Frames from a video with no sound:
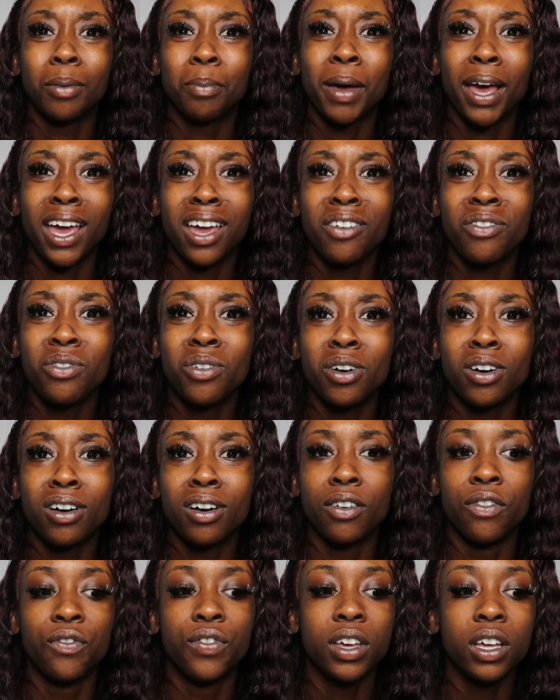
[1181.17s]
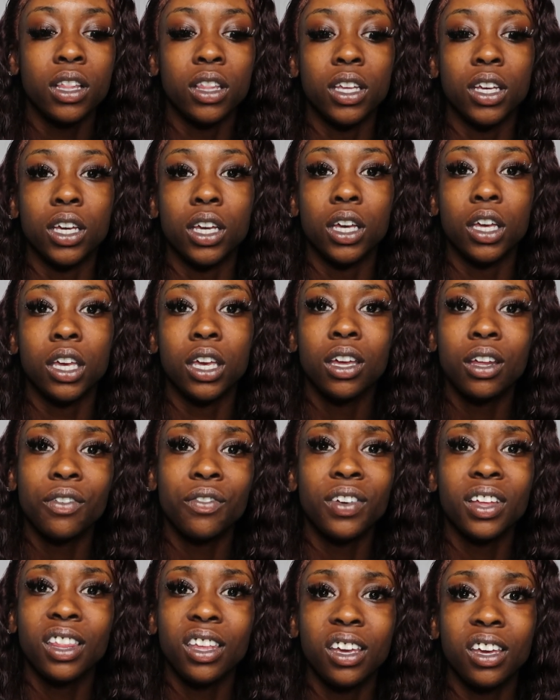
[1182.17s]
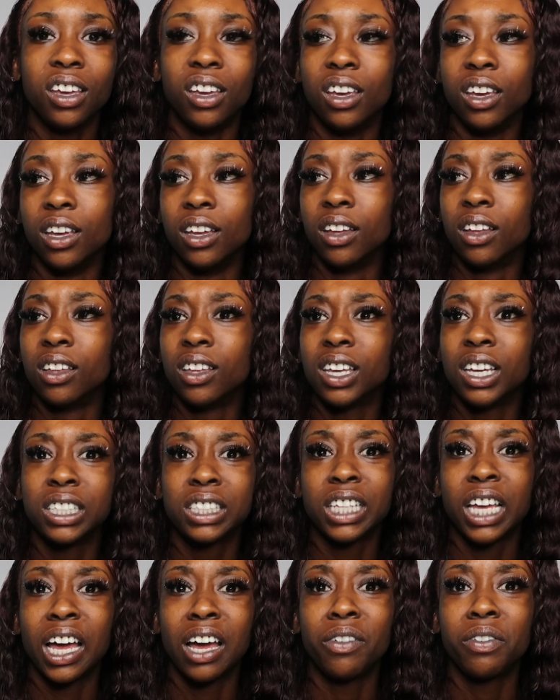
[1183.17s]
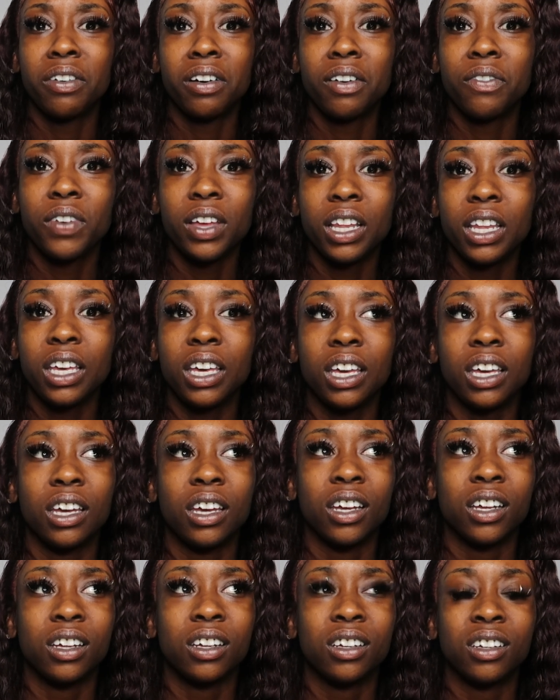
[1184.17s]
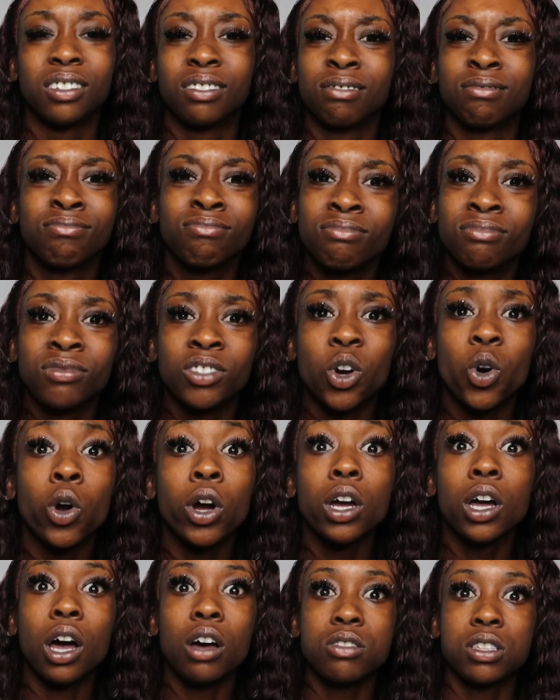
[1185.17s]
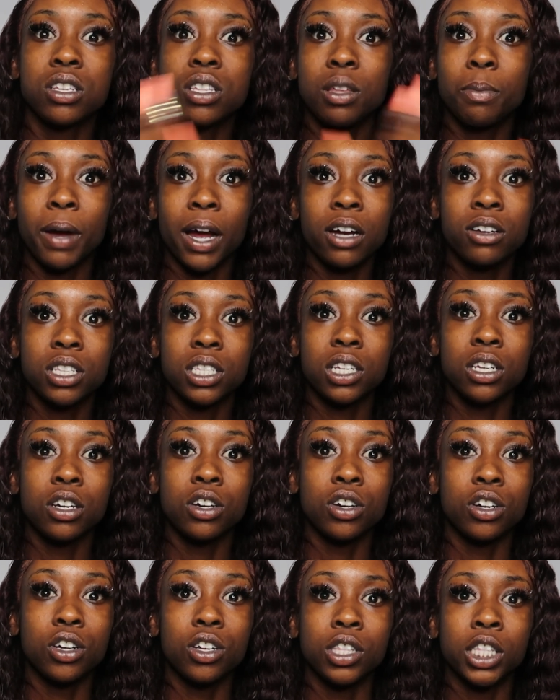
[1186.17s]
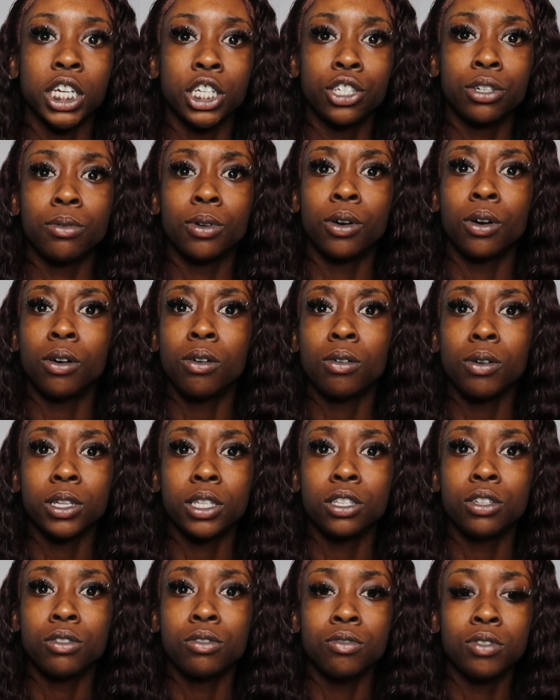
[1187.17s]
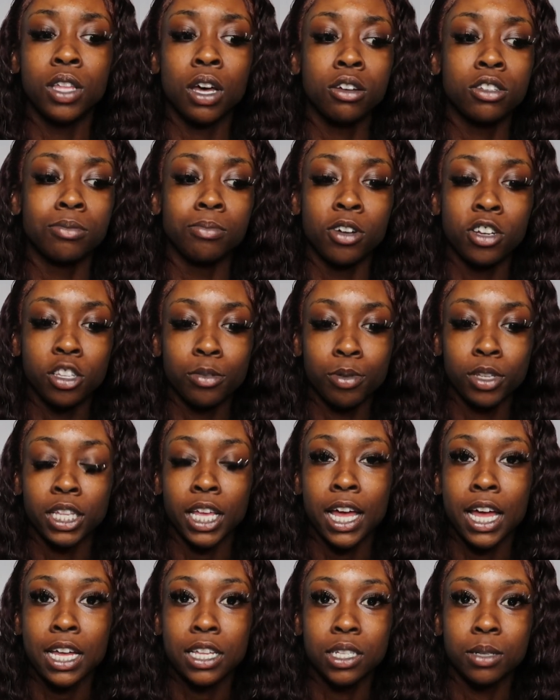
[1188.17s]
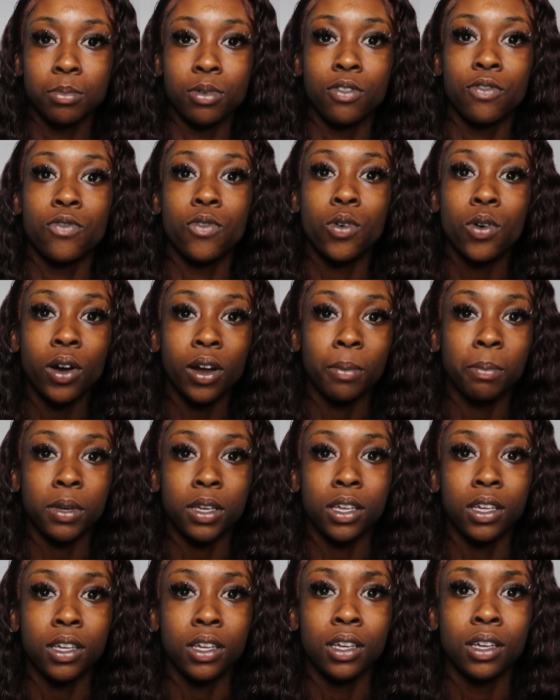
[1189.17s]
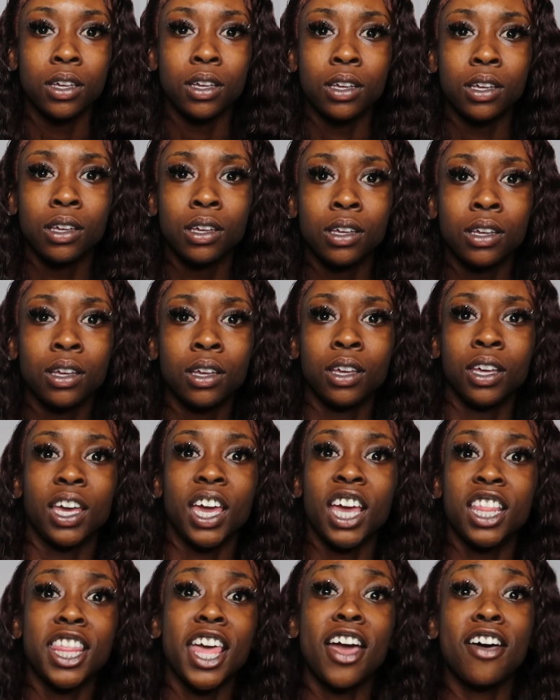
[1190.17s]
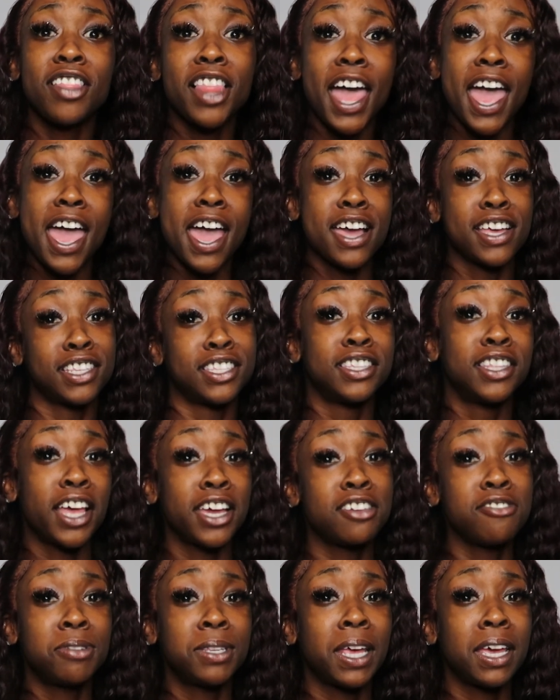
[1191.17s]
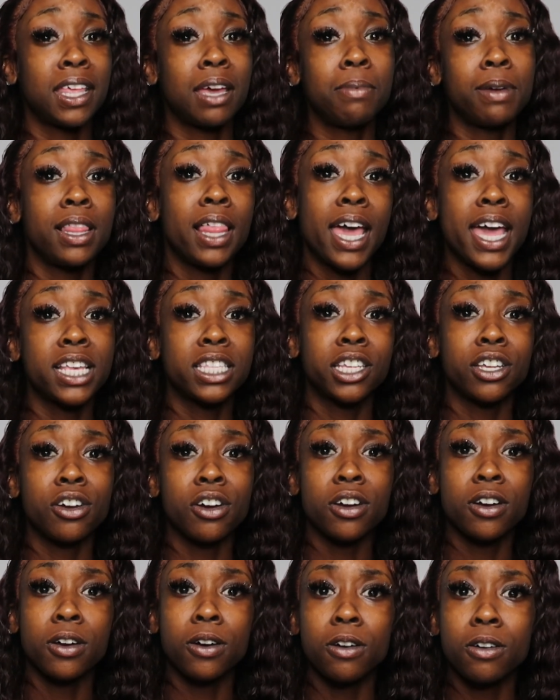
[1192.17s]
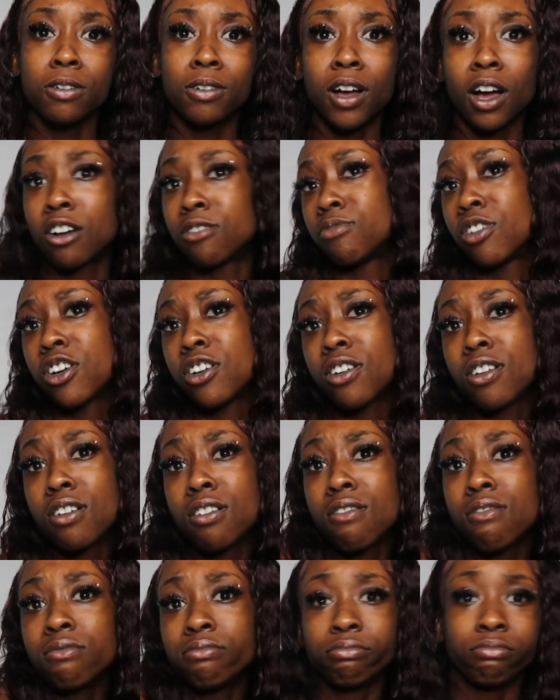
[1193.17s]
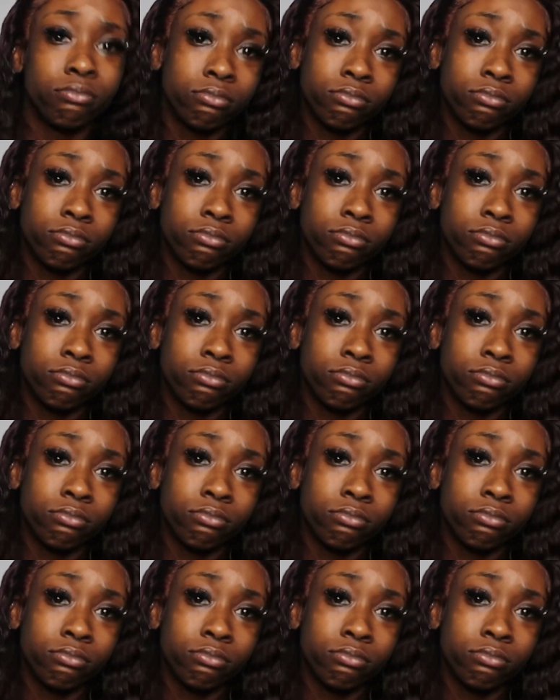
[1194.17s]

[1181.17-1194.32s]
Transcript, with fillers: pay for a filling get a filling it's time for a filling or go to the person that you were going to those multiple times before me and they'll last like you say they be lasting girl home girl